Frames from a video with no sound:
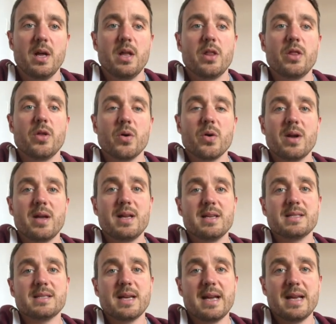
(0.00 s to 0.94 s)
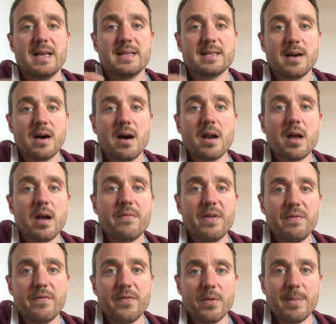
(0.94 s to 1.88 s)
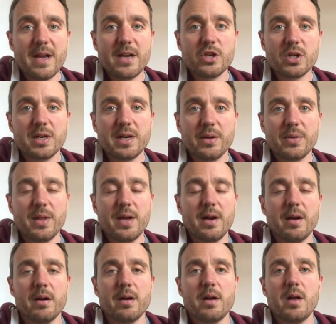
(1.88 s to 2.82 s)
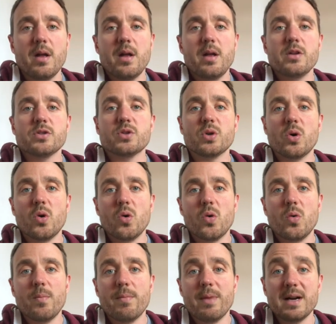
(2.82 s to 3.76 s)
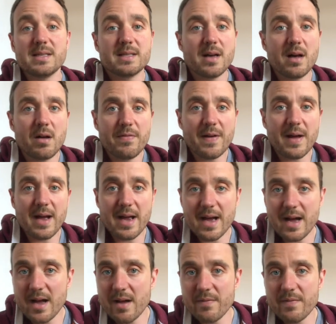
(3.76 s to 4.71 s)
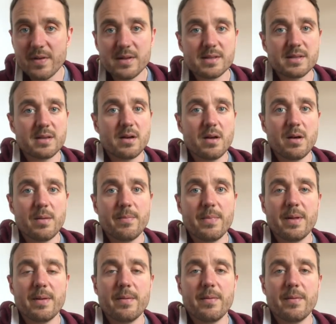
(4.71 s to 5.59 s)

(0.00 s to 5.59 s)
There is a ton of information out there. So myself, I have some